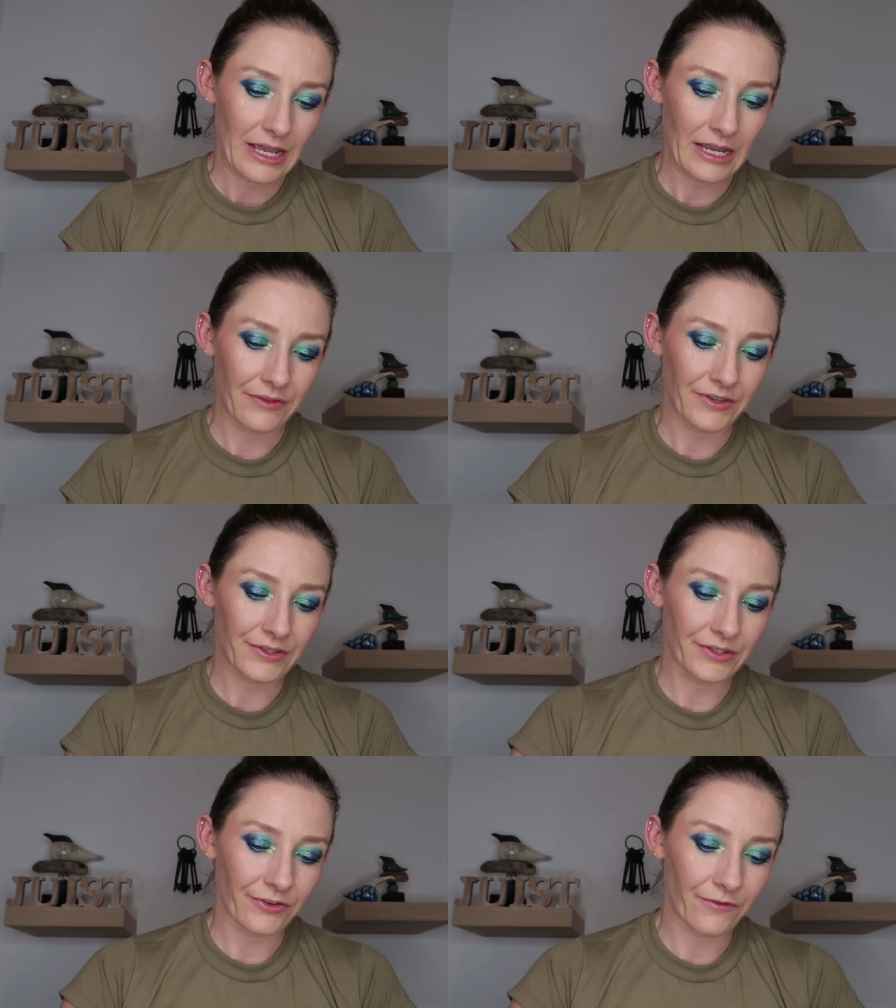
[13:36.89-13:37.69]
And
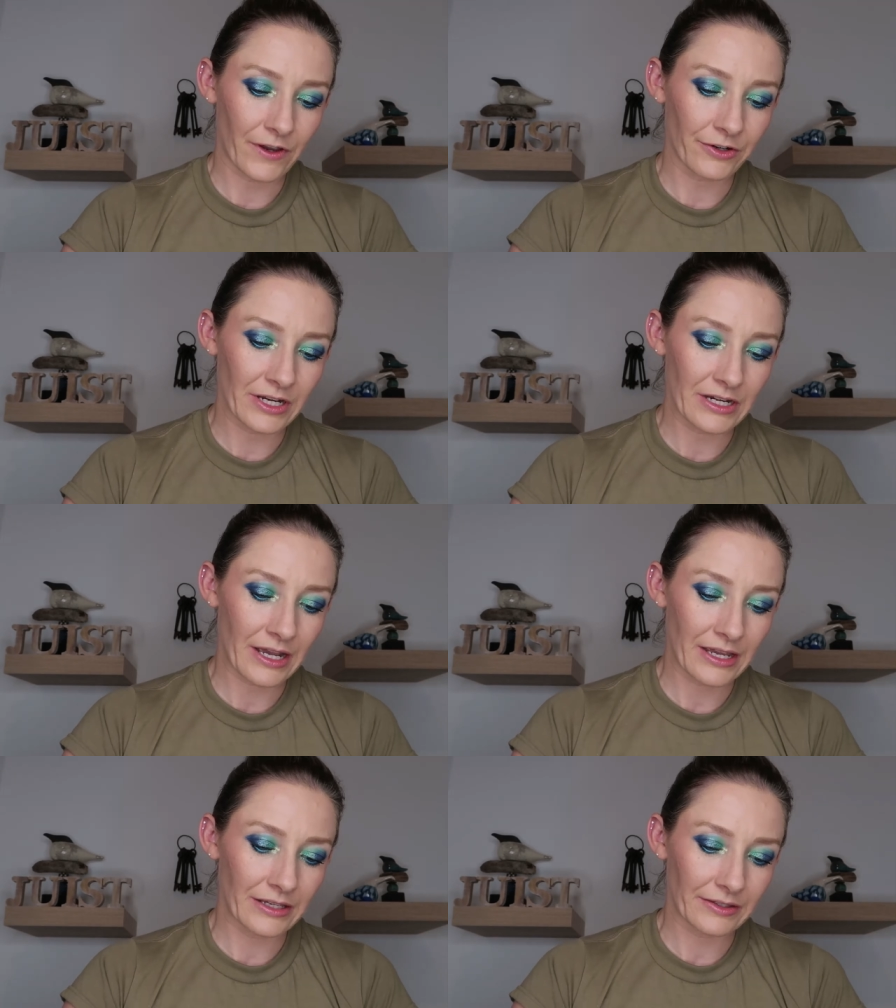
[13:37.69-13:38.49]
this is a very
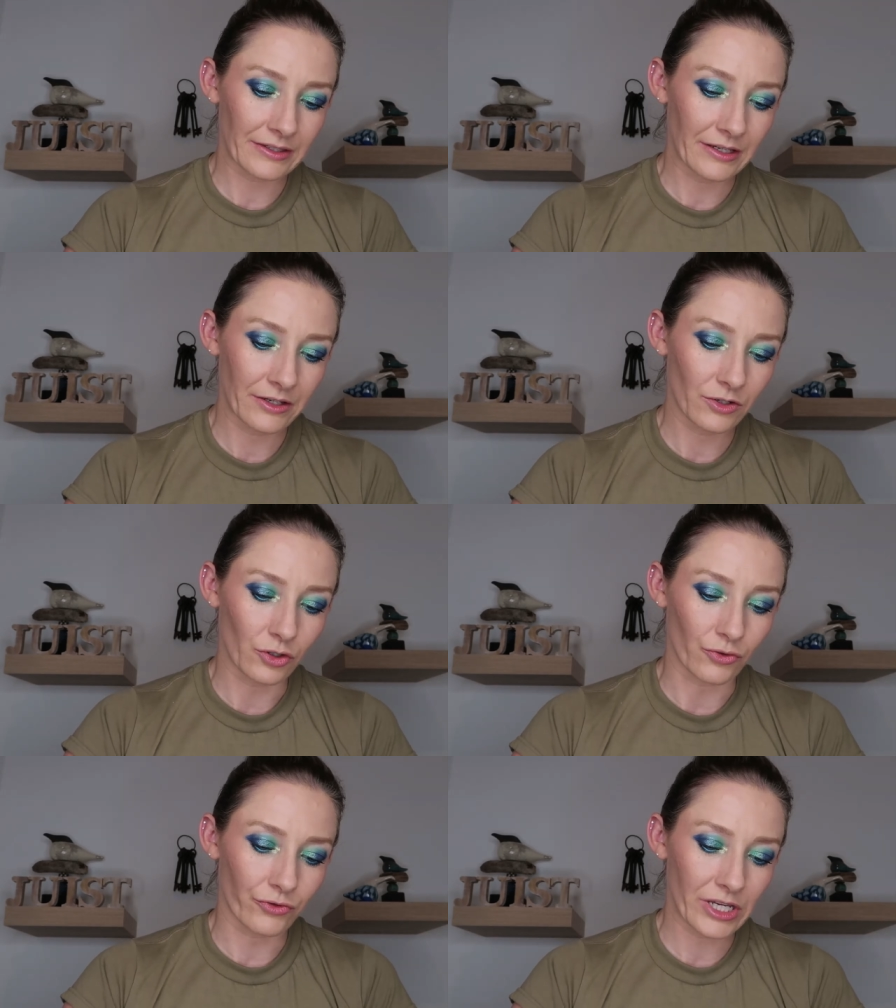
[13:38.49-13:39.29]
nice
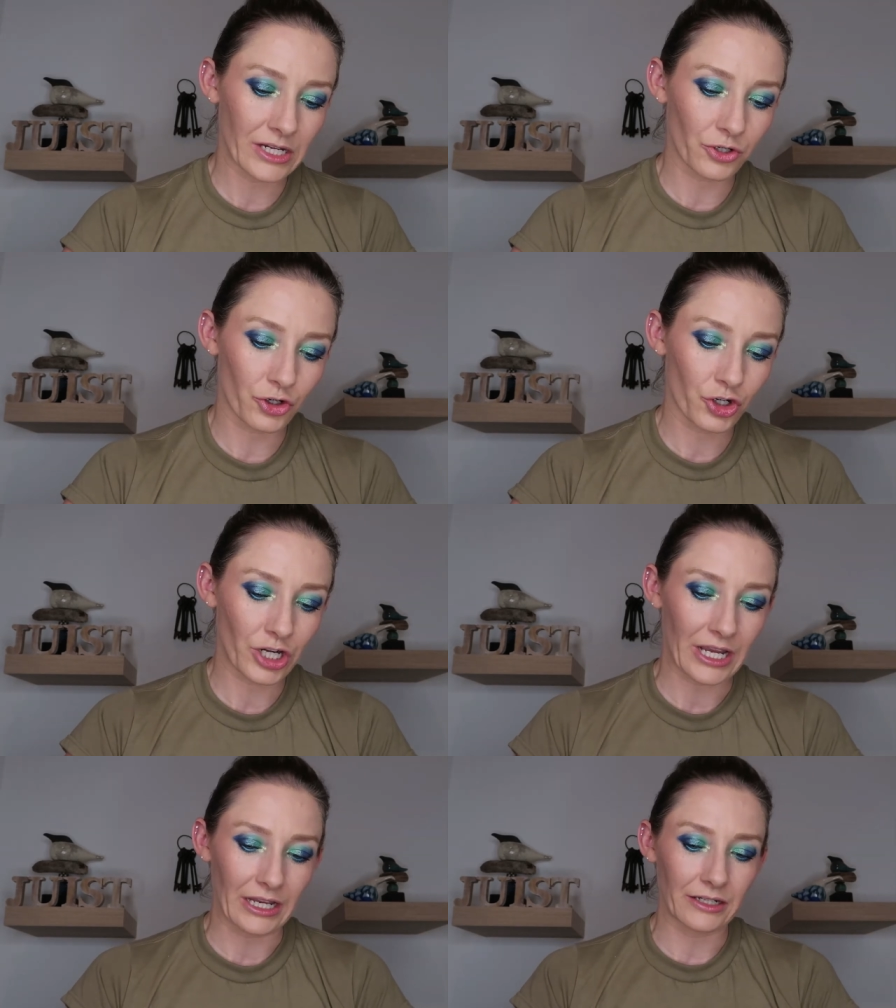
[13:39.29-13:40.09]
green
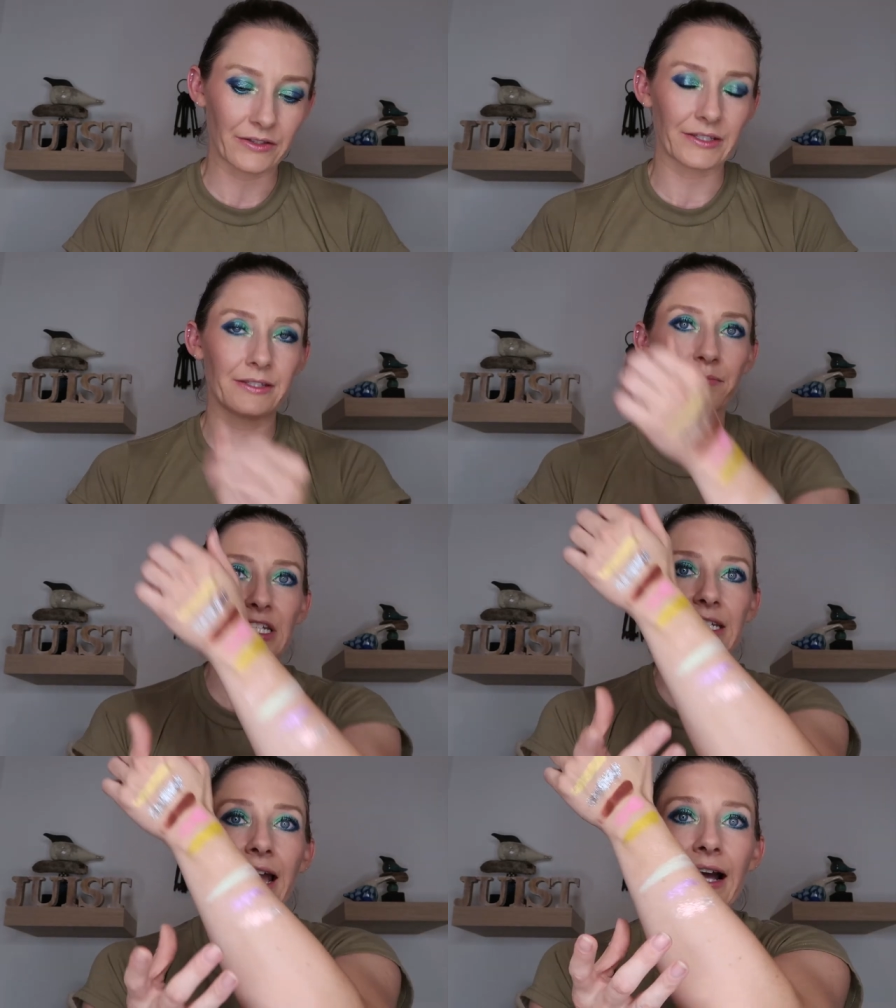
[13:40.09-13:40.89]
shade. This is
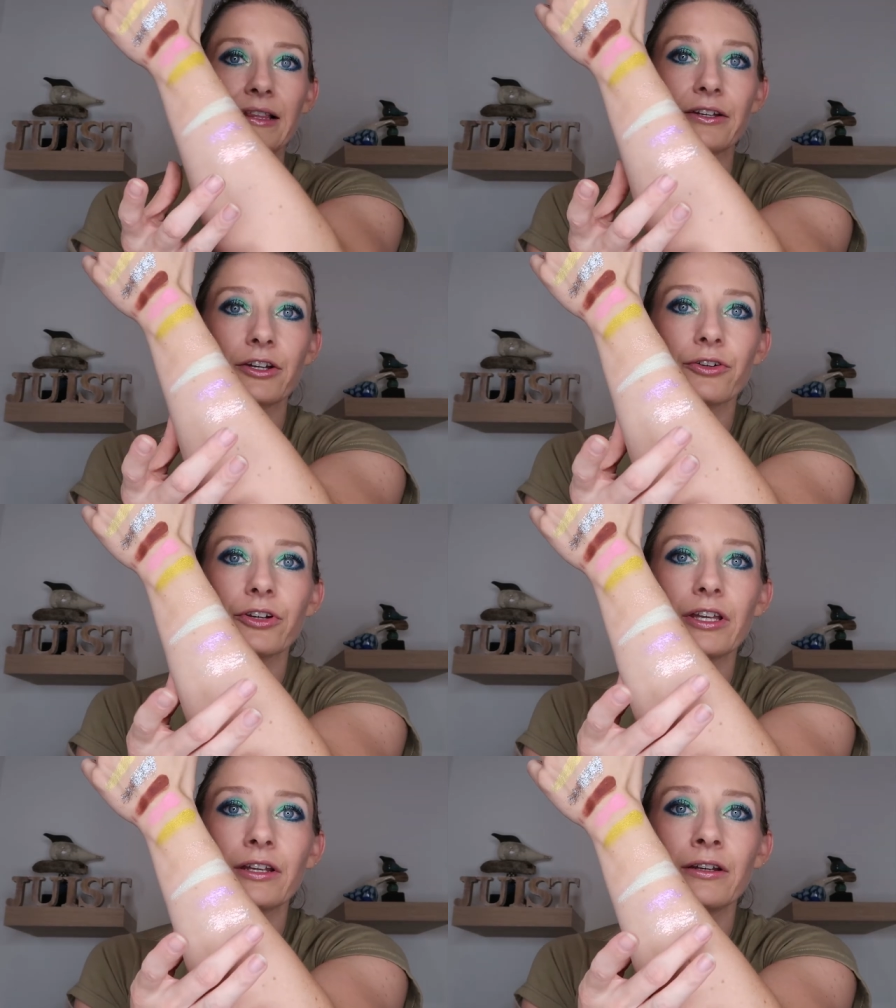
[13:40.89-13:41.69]
metallic
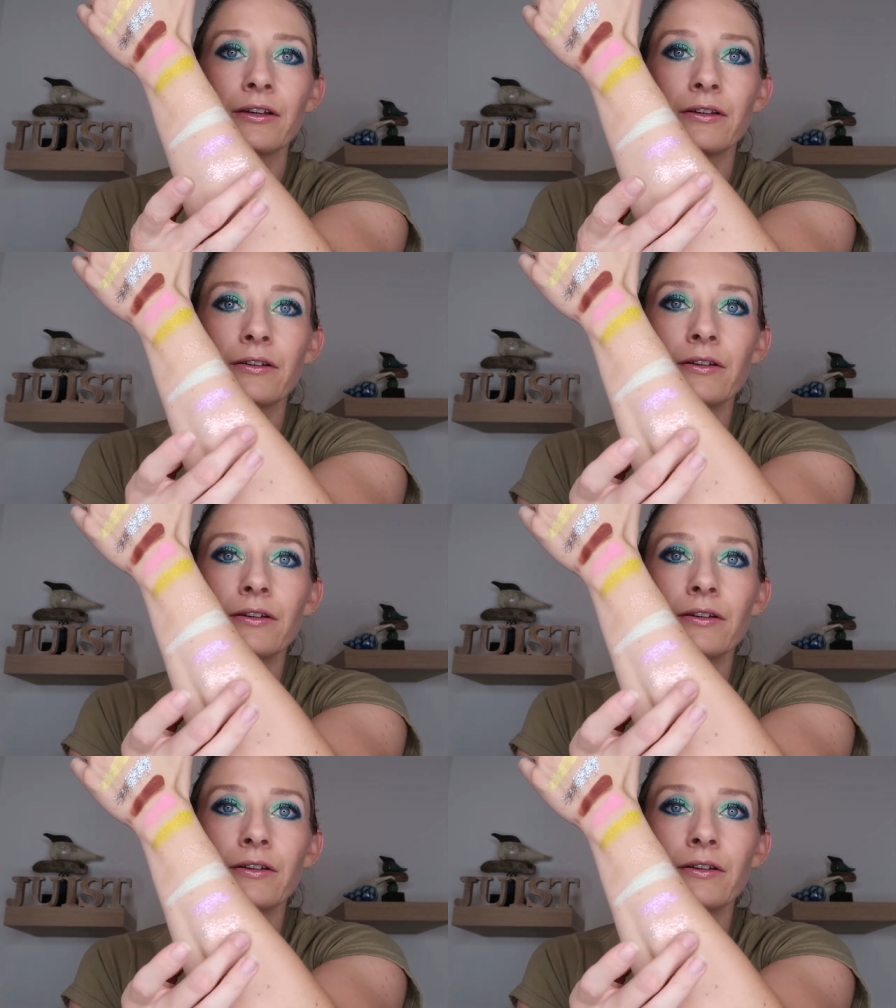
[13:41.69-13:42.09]
green.